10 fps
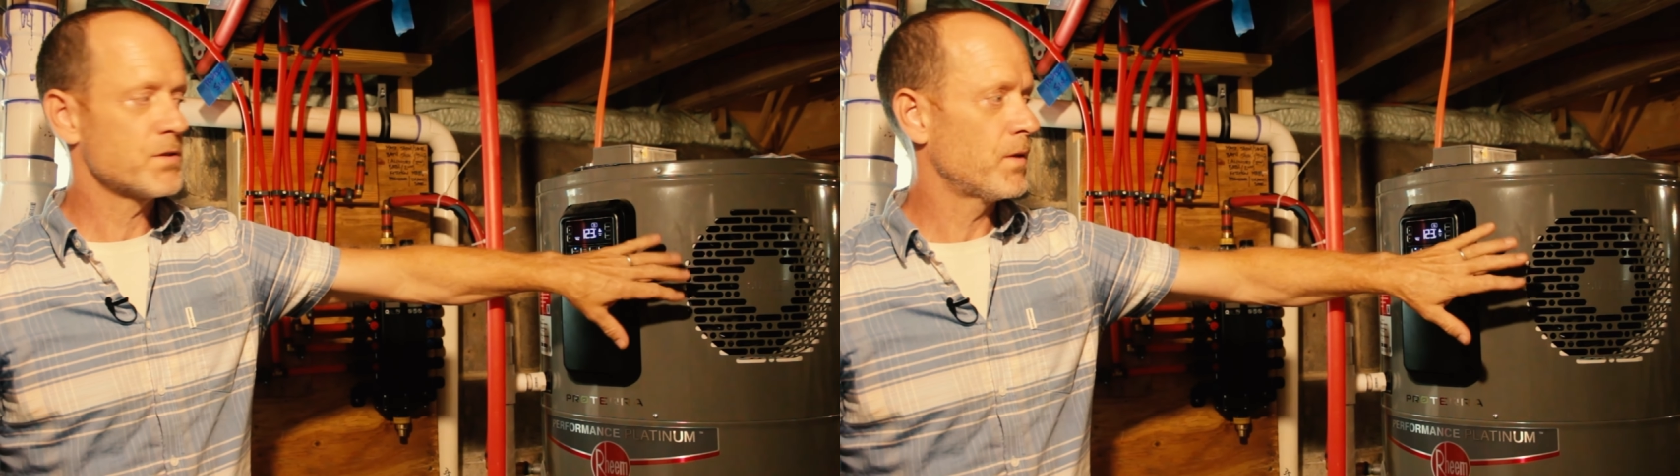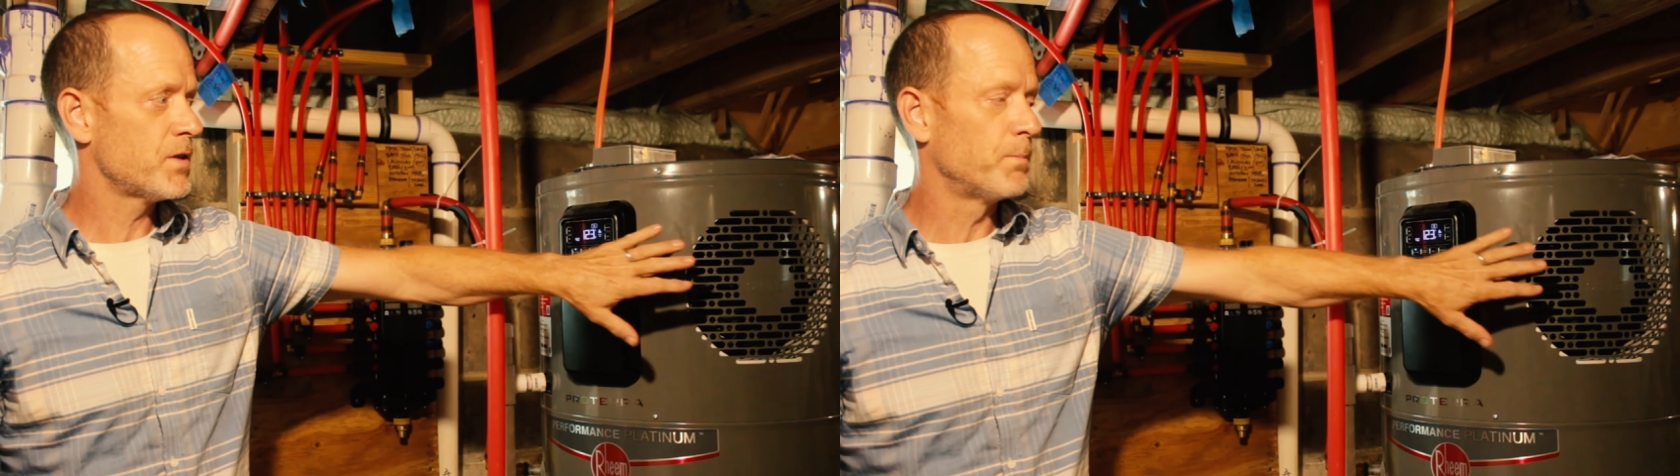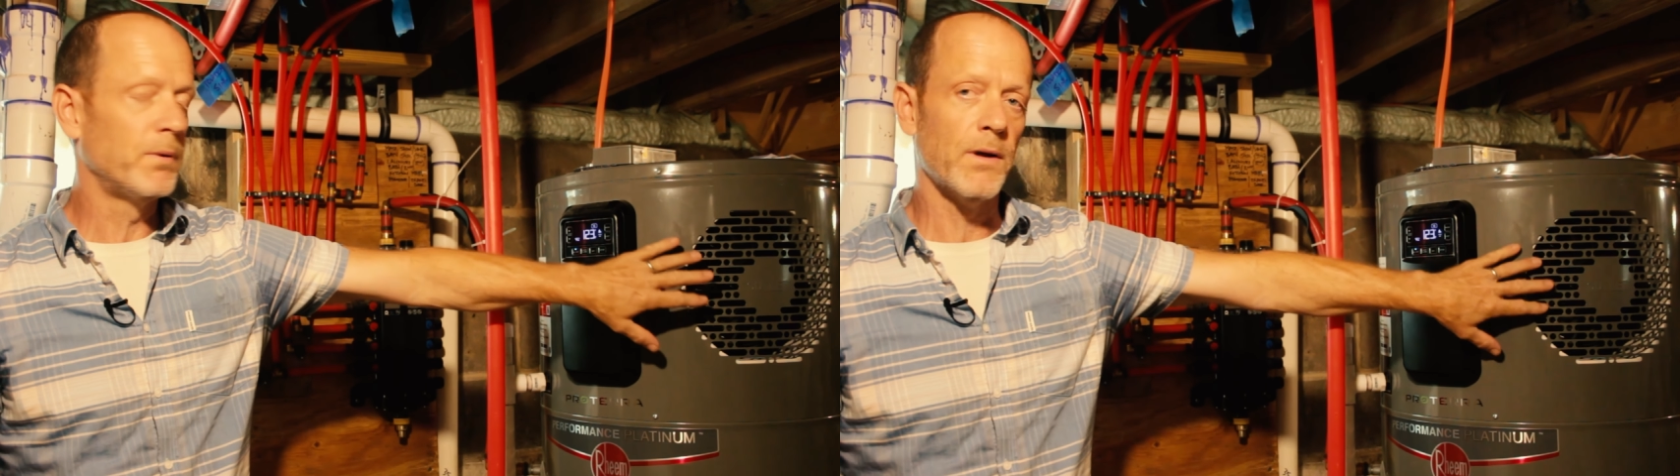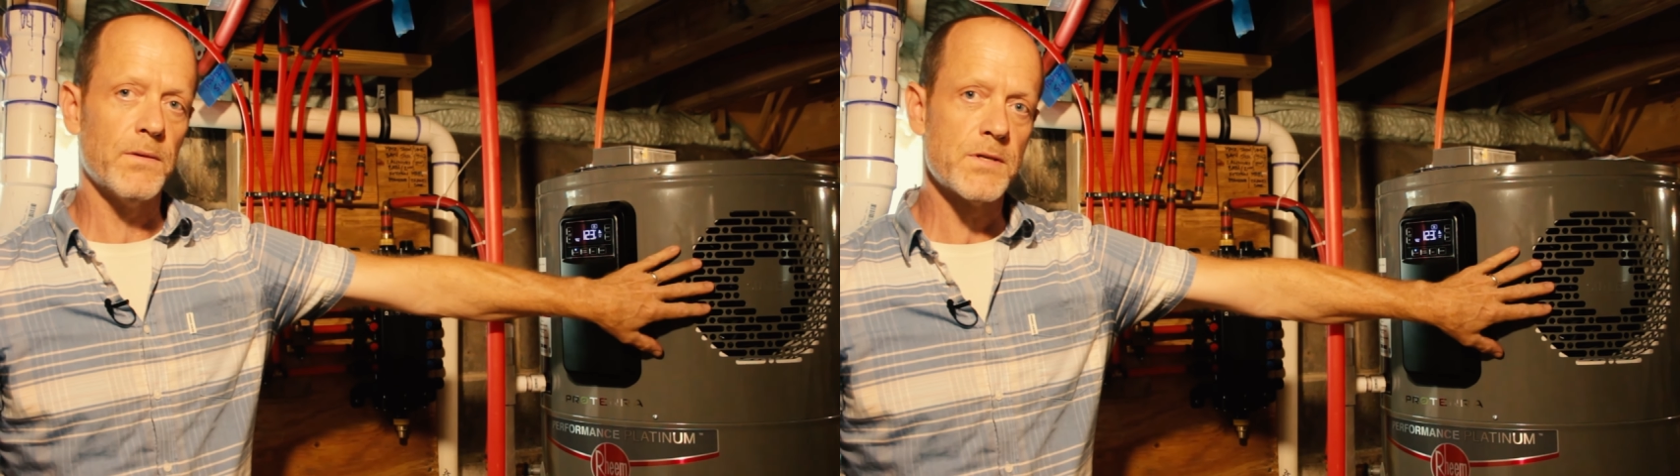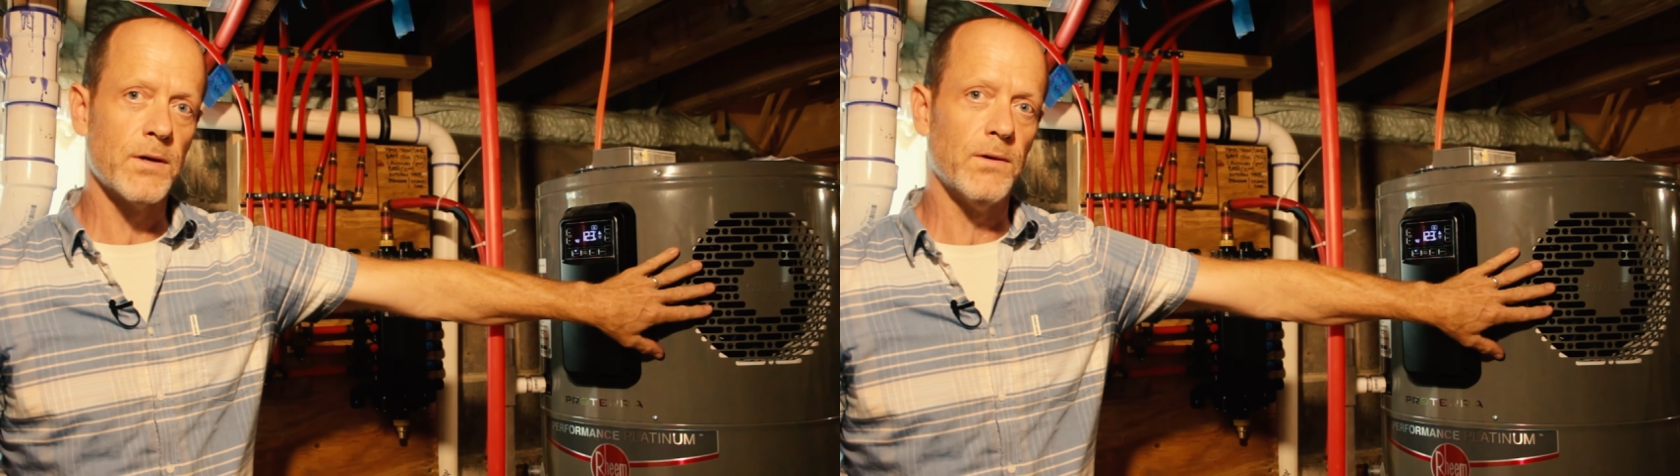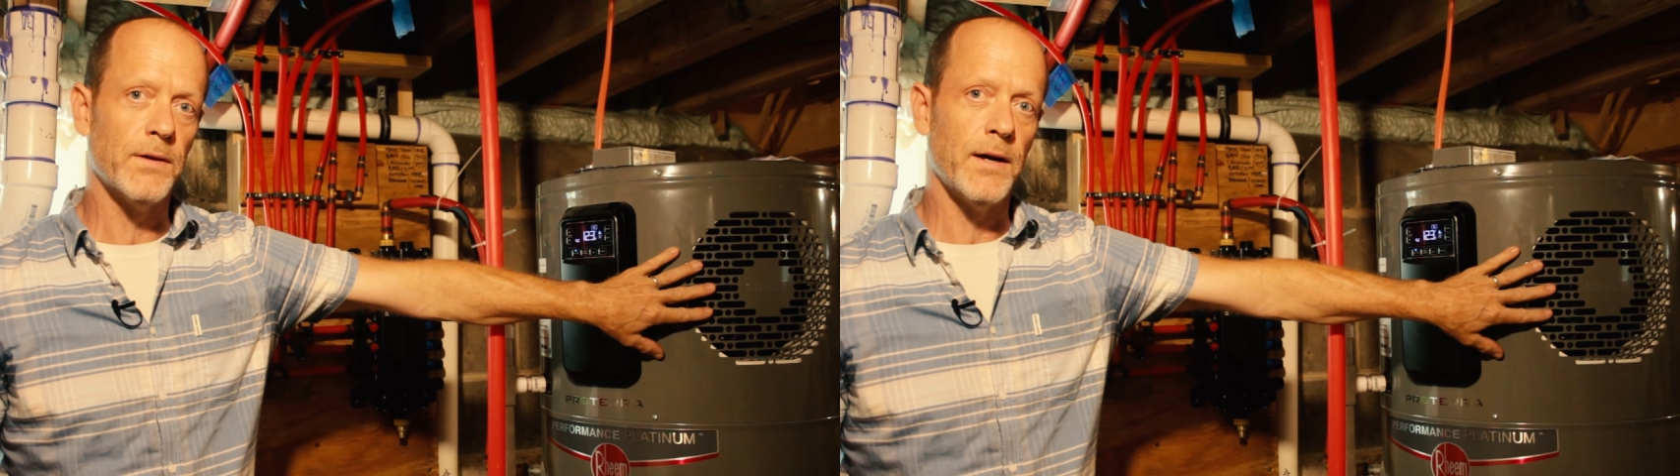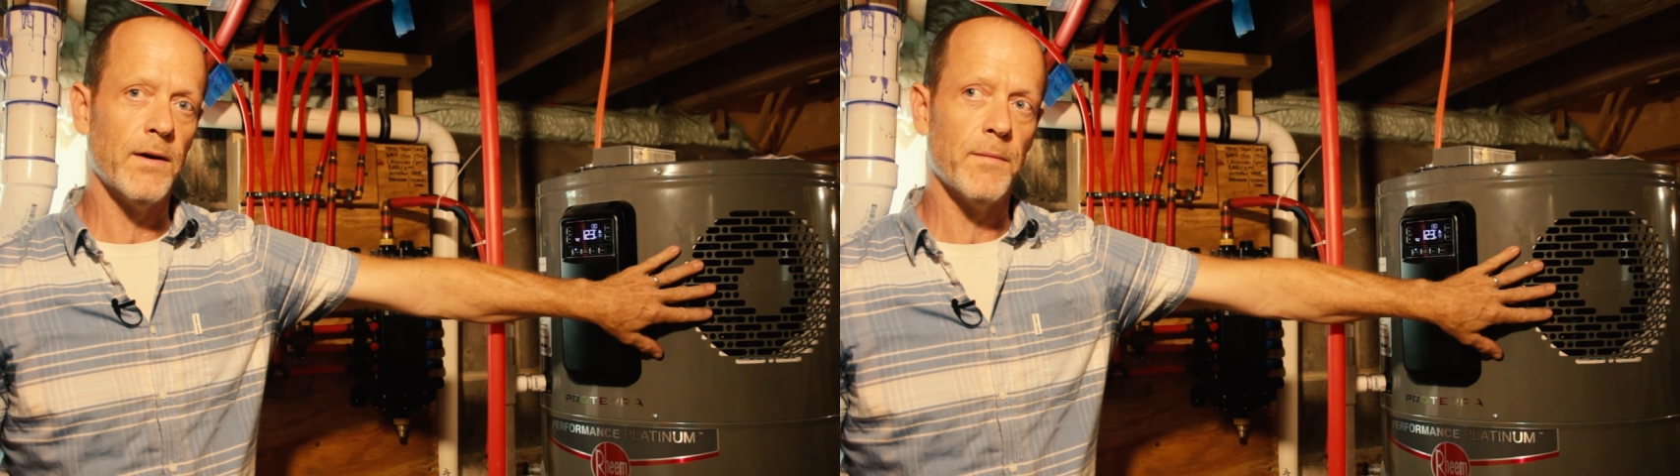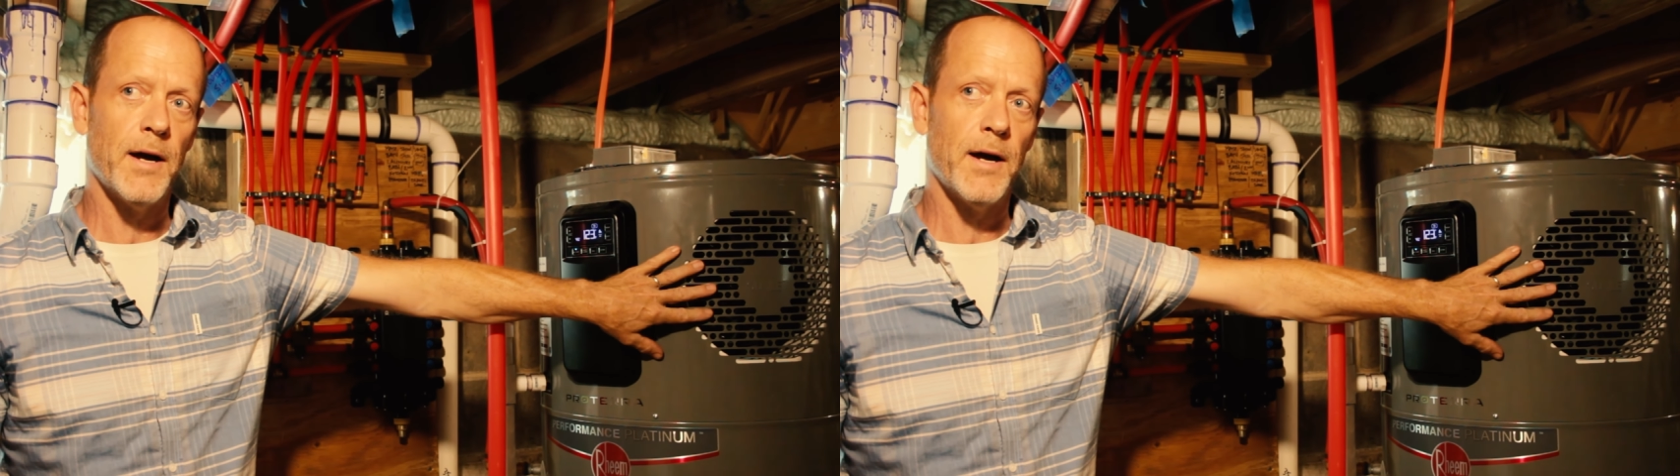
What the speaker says: So this blows cold air into